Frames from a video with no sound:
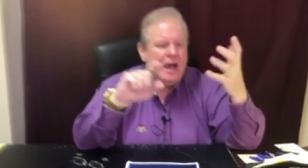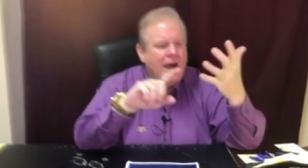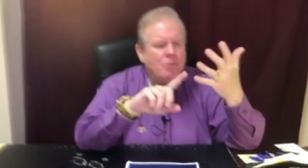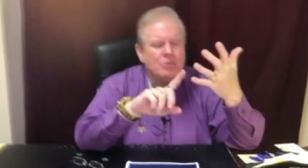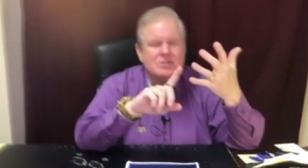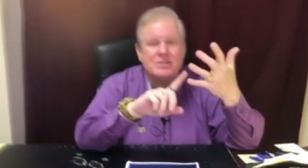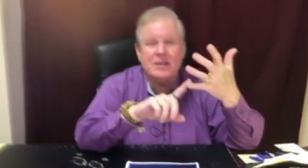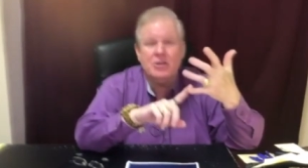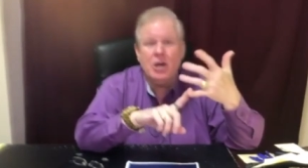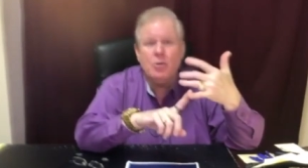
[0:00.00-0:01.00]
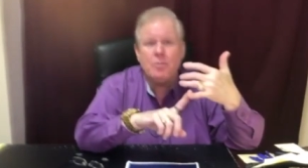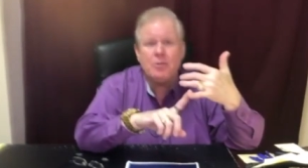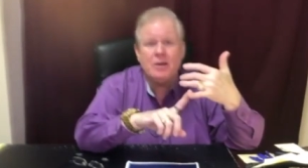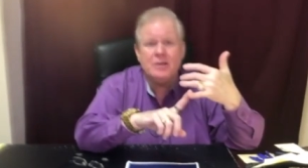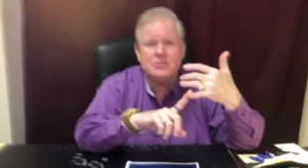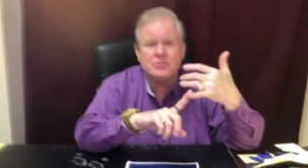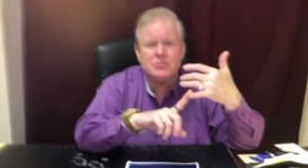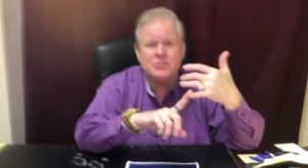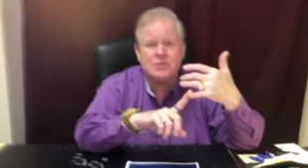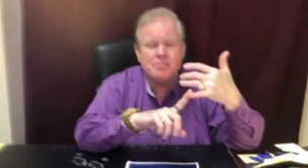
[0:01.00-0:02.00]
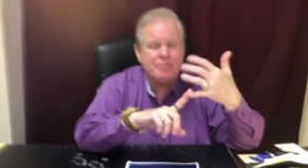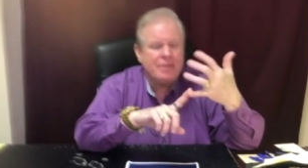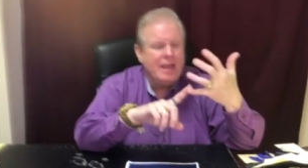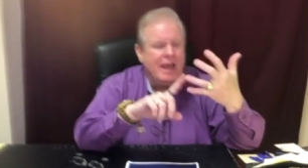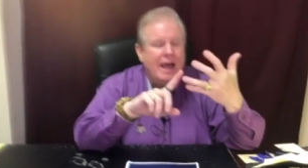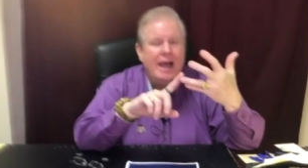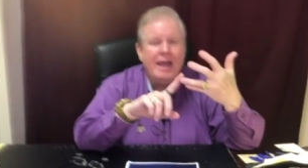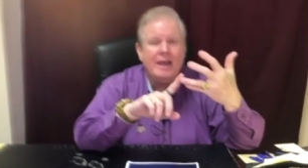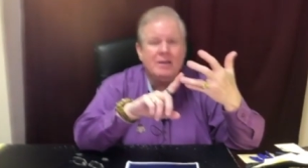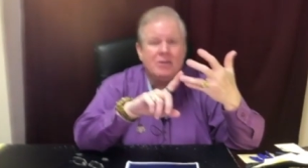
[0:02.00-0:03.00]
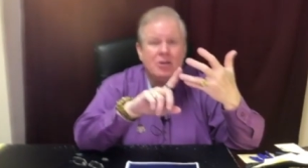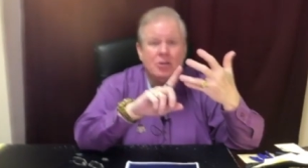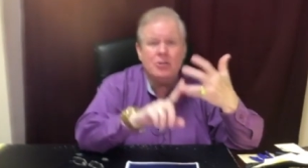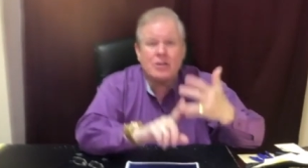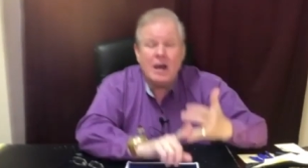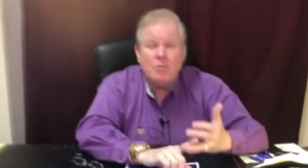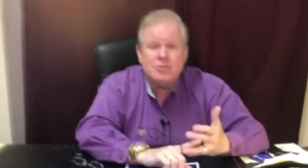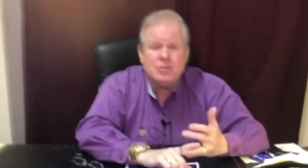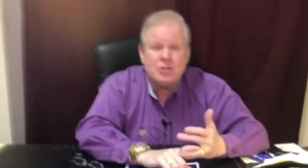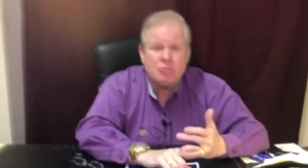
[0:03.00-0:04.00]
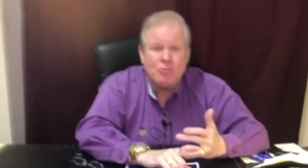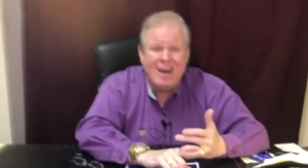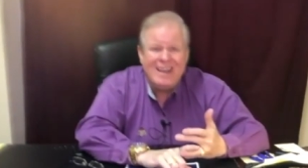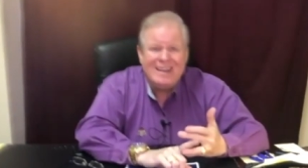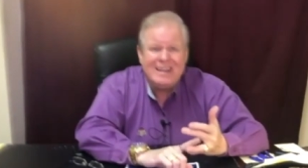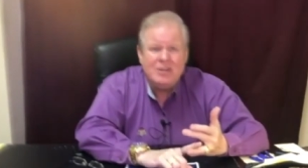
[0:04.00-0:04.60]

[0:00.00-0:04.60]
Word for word: I want to say no appraisals. And look, I want you to write